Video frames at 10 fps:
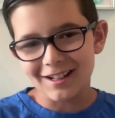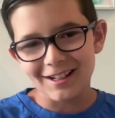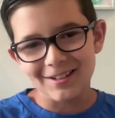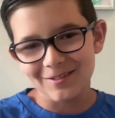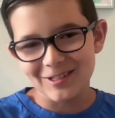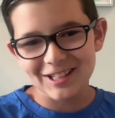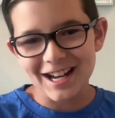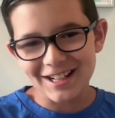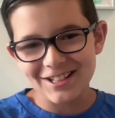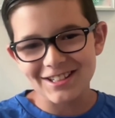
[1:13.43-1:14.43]
It was
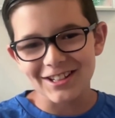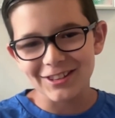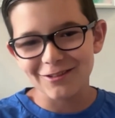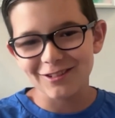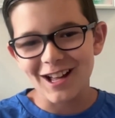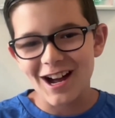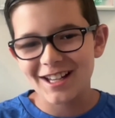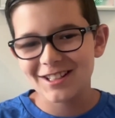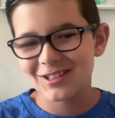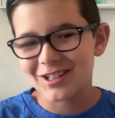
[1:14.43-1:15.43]
kind of just on the
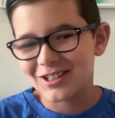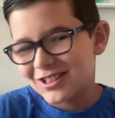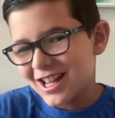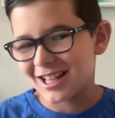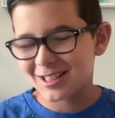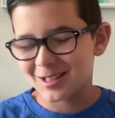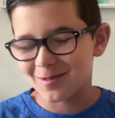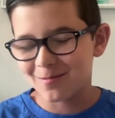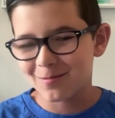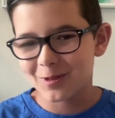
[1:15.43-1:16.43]
fly, so I just asked
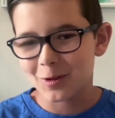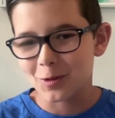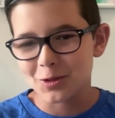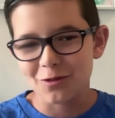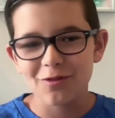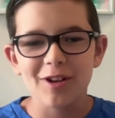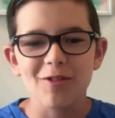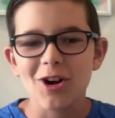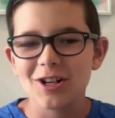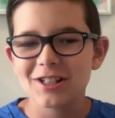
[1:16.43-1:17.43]
him, who's your
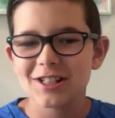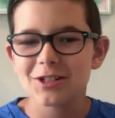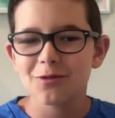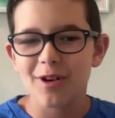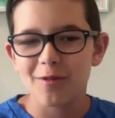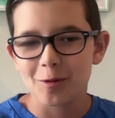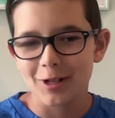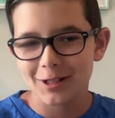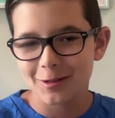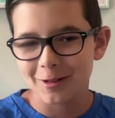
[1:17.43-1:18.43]
favorite artist that you've ever
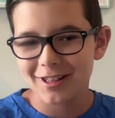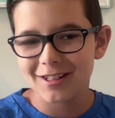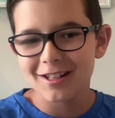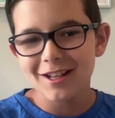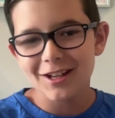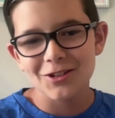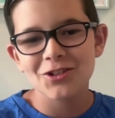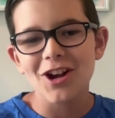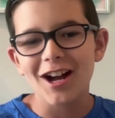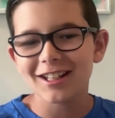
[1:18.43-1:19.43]
worked with? And
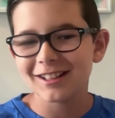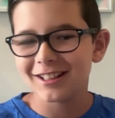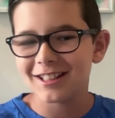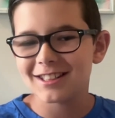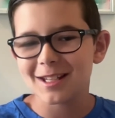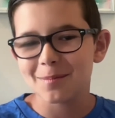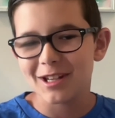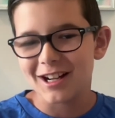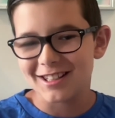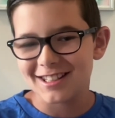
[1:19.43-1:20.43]
shockingly, he said
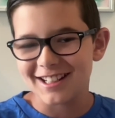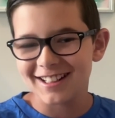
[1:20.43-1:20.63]
Beyonce.